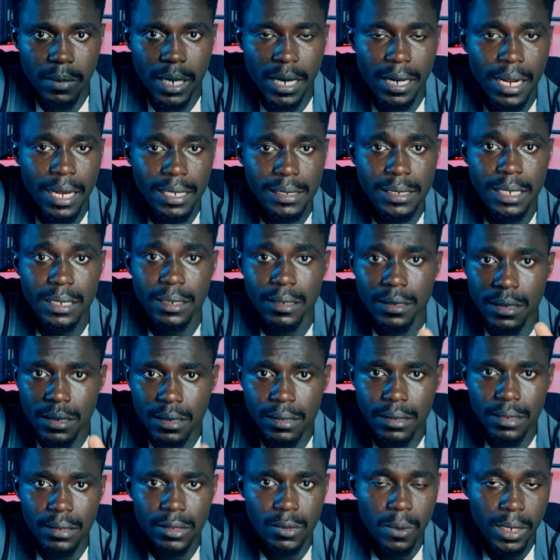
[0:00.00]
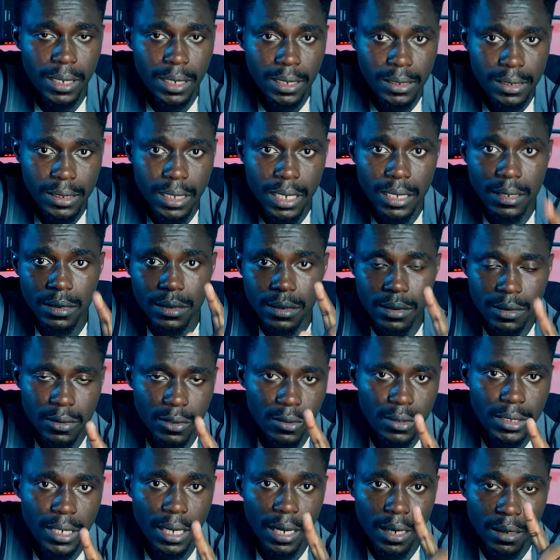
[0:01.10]
and has an easy to understand
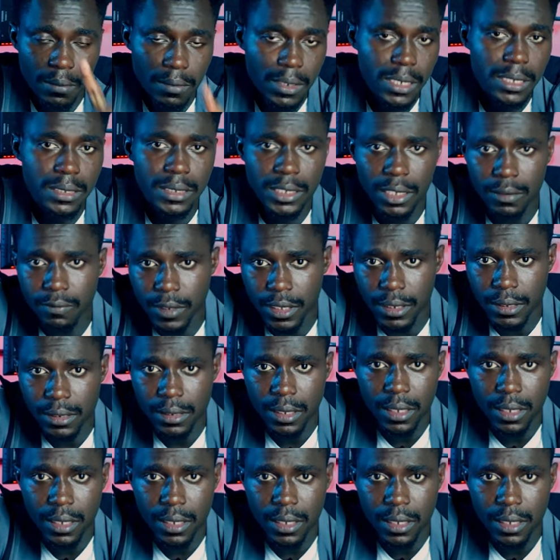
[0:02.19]
user interface.